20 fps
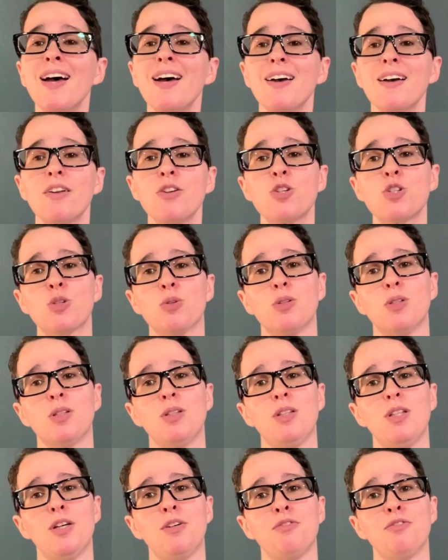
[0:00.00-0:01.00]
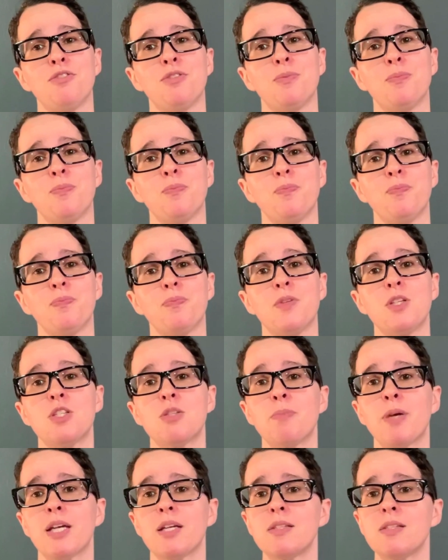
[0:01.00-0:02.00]
and show a little love.
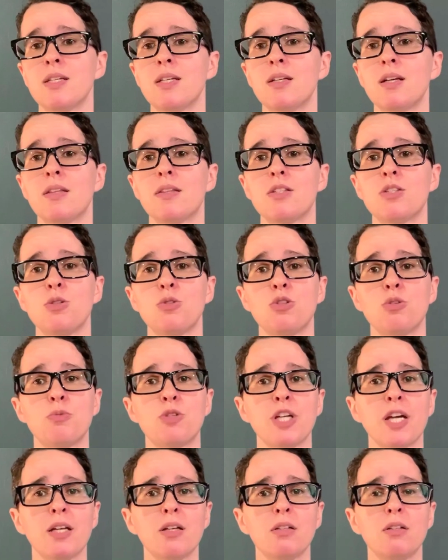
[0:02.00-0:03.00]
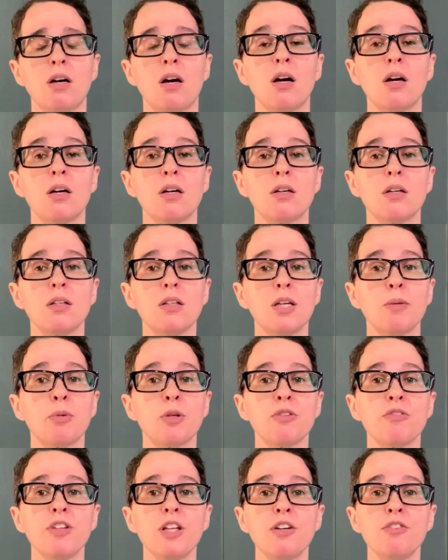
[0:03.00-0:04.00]
This magazine and this YouTube channel are a
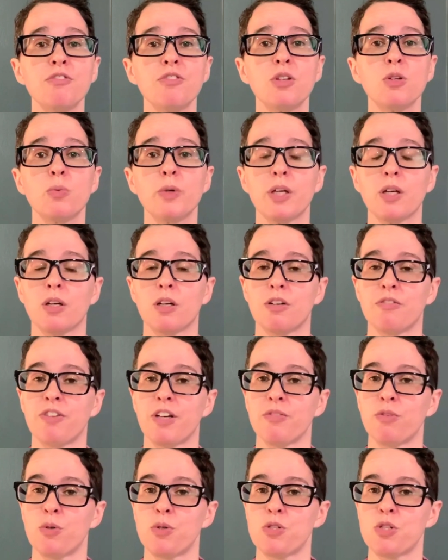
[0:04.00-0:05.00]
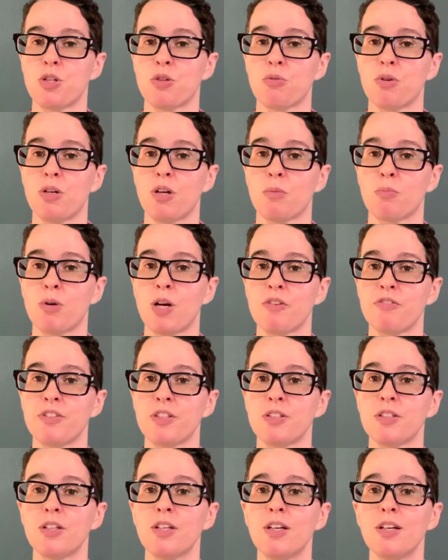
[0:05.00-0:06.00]
labor of love. We are a 501c3
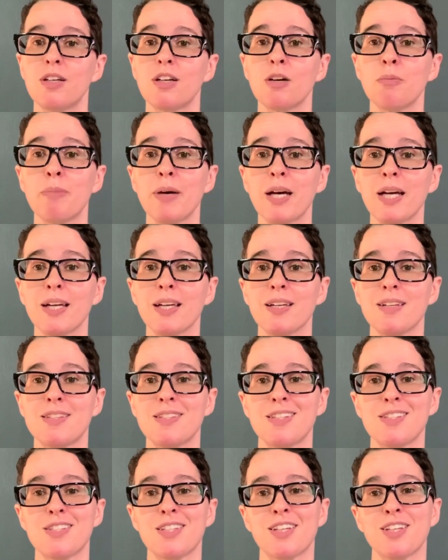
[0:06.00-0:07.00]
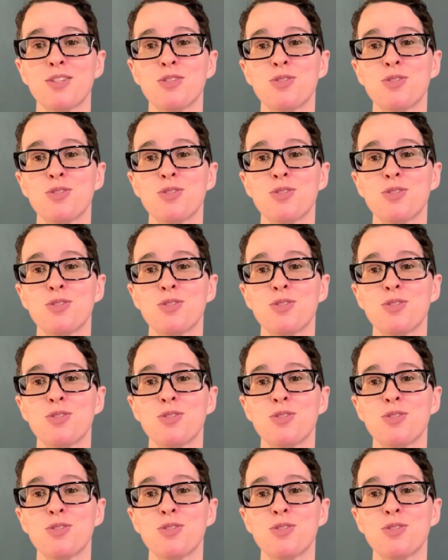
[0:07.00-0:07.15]
nonprofit. Come back and see us again